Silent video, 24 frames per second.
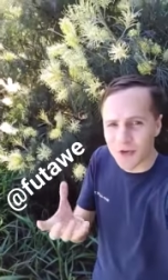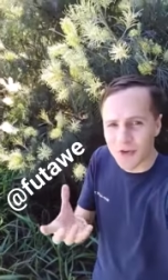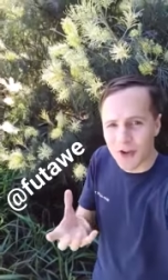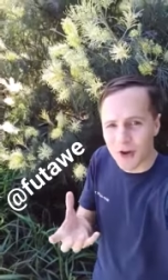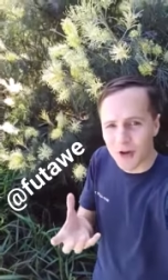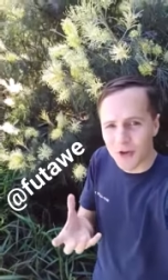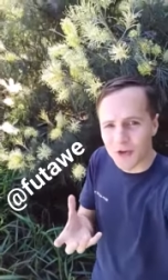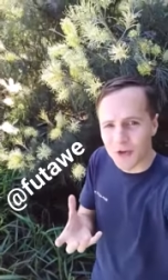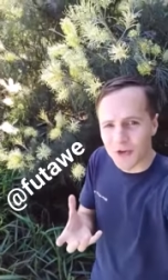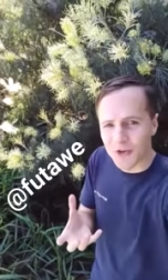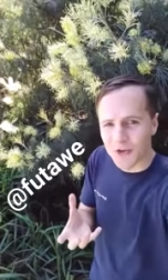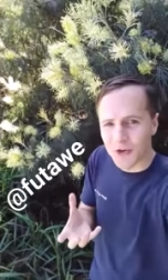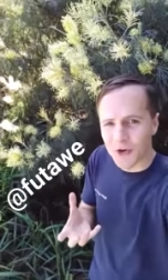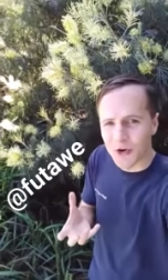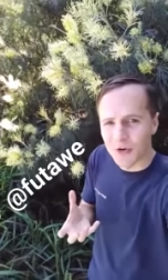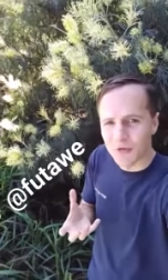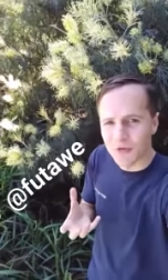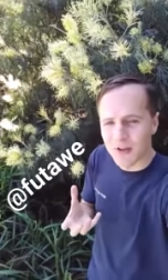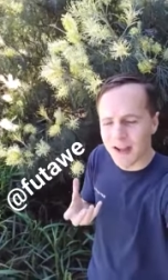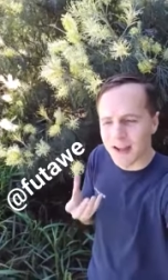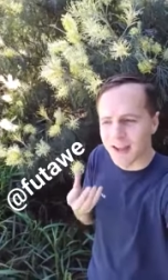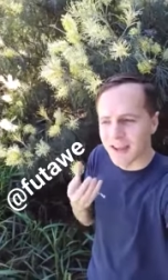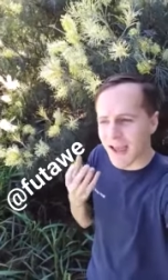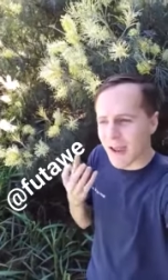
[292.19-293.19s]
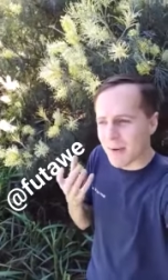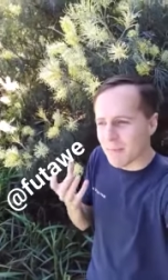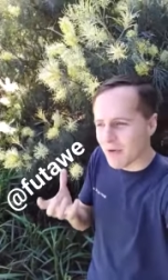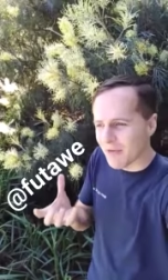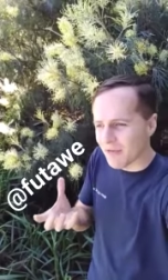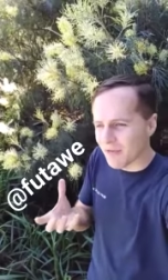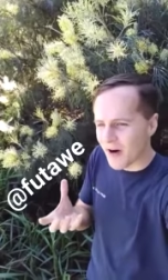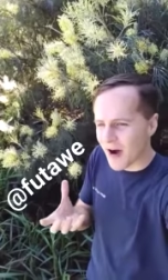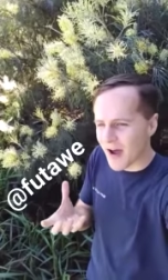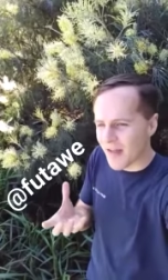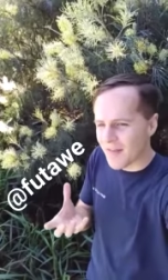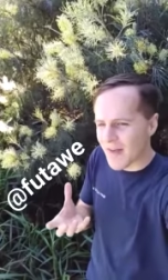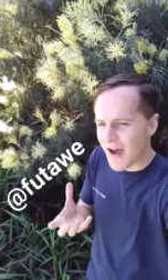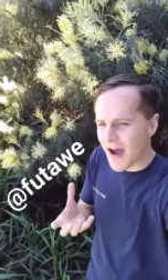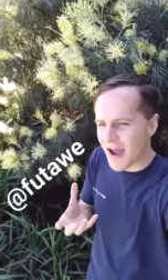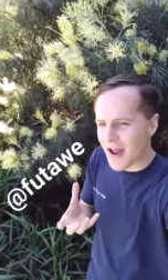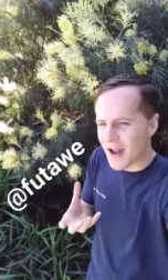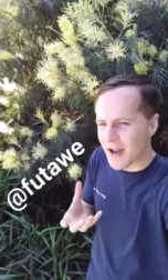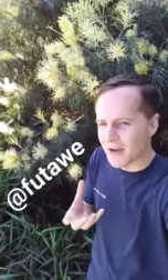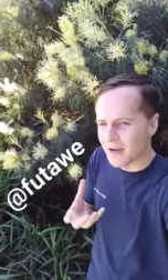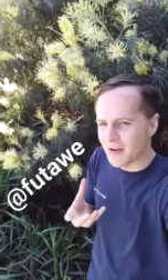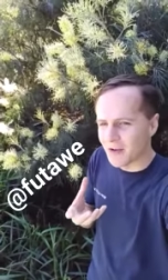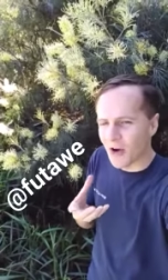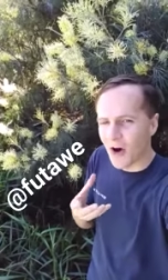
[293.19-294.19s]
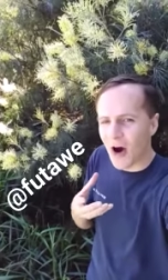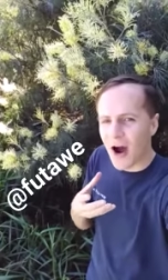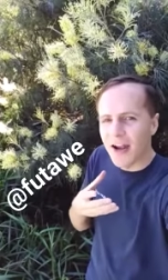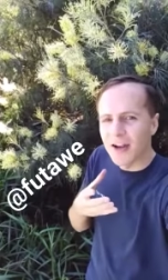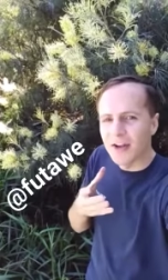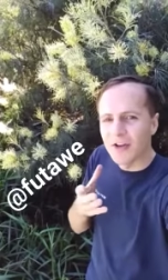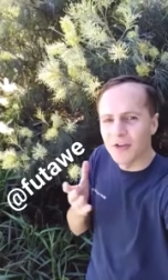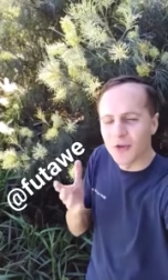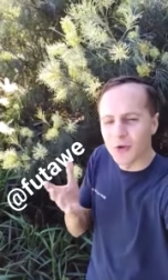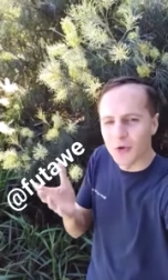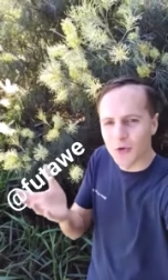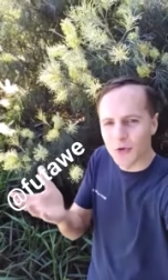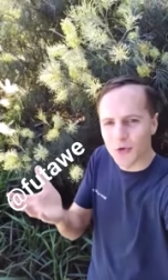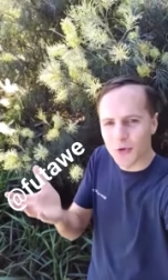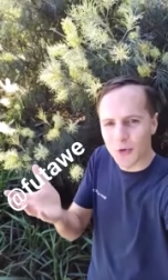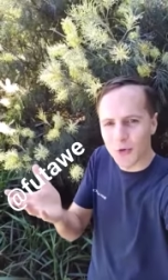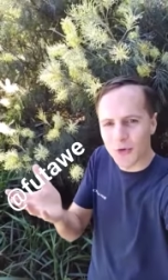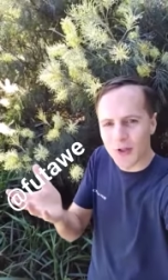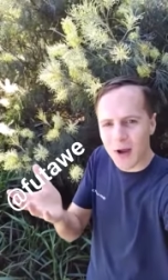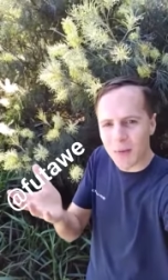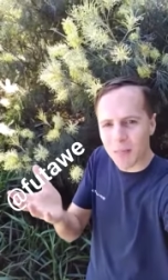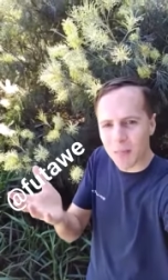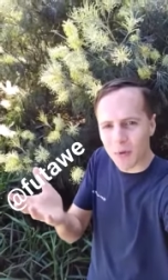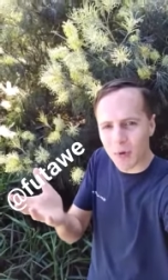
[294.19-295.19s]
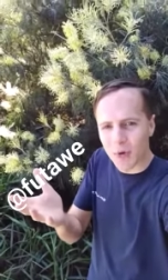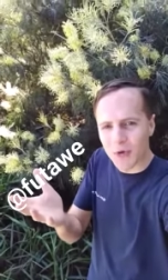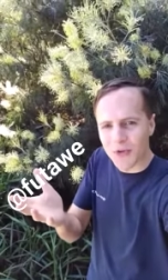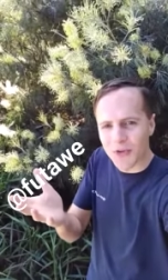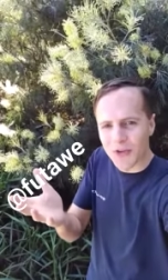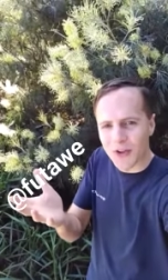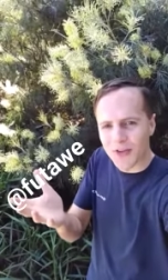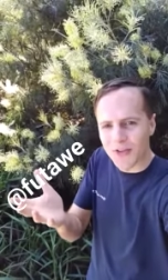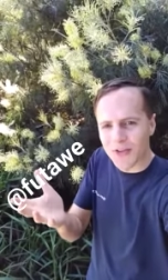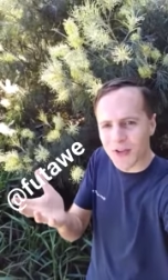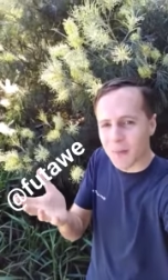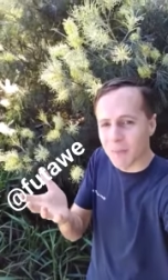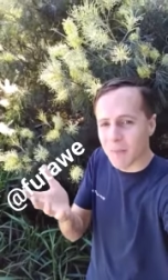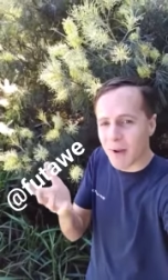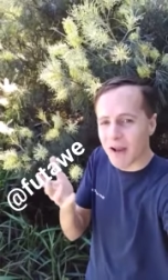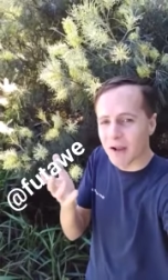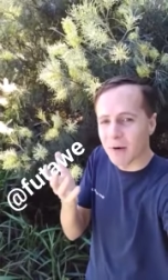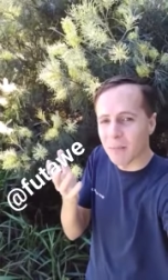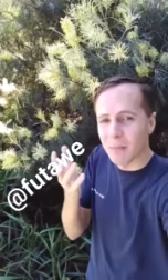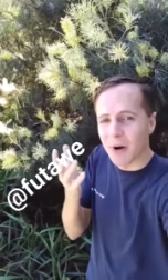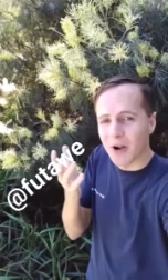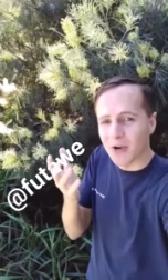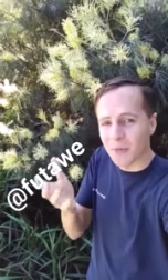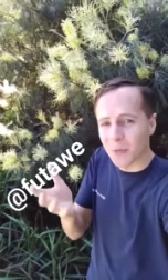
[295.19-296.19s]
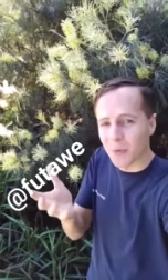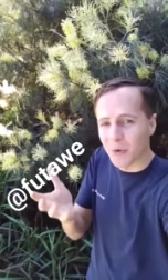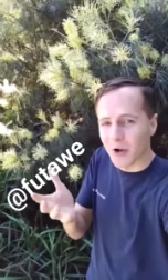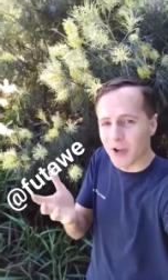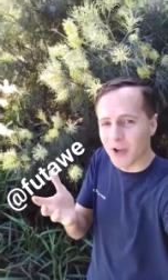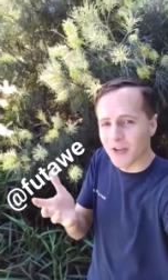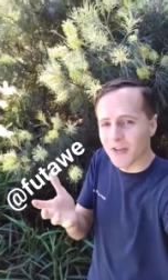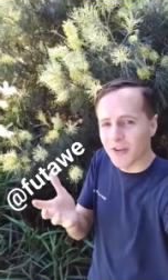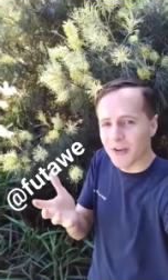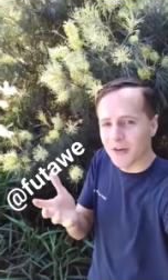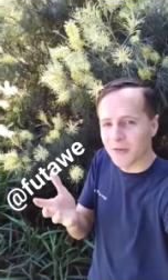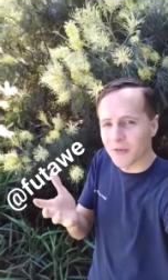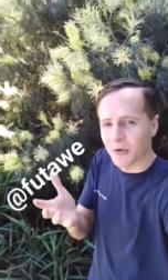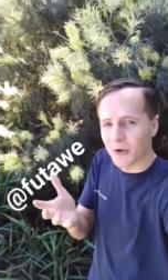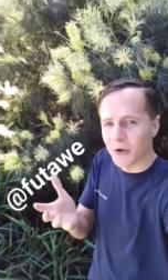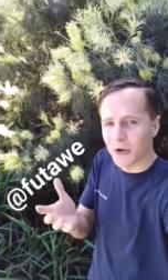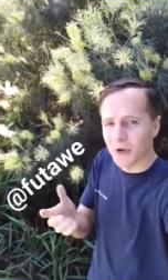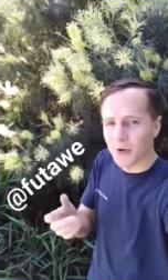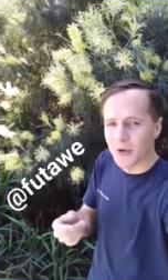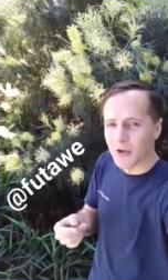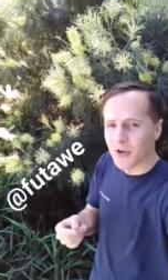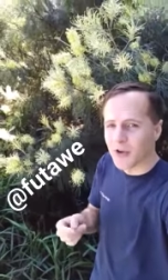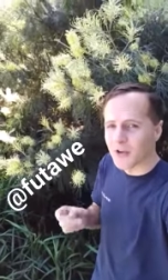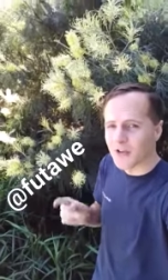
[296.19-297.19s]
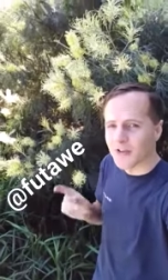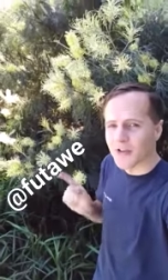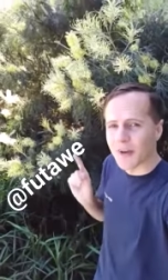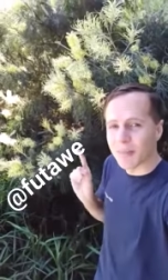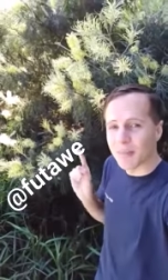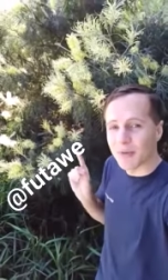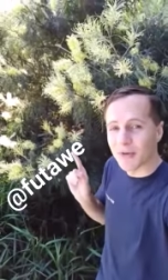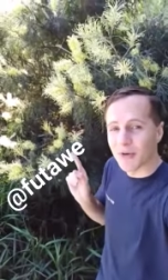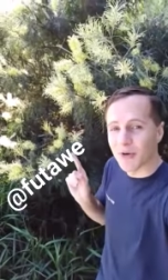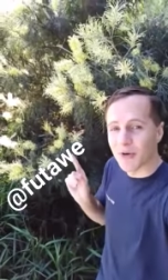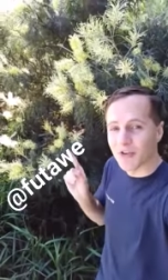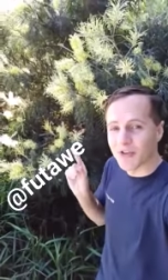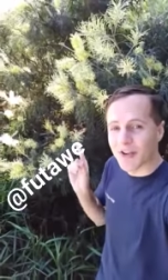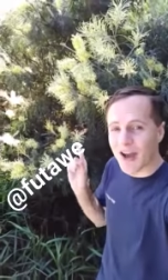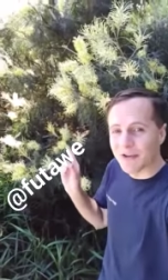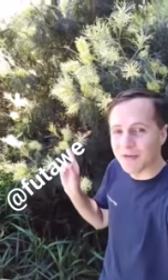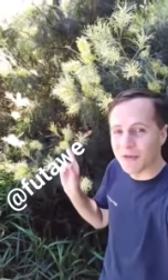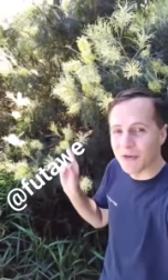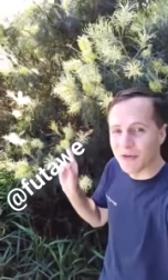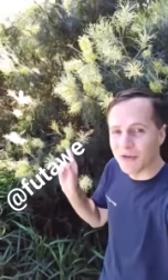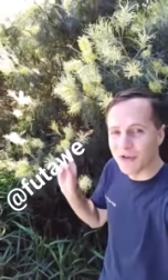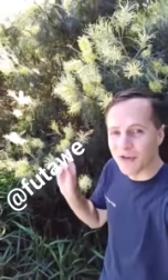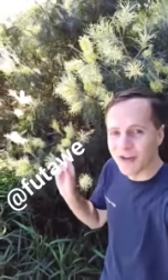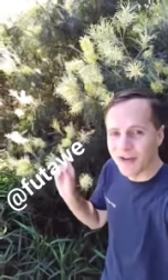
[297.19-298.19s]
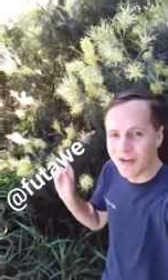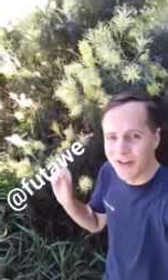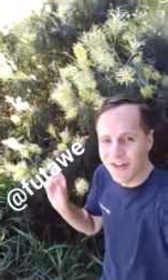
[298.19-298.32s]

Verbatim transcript: intelligence could have like gamified that and guided you through that process and made it much more easier for you. Snap your thoughts, our future.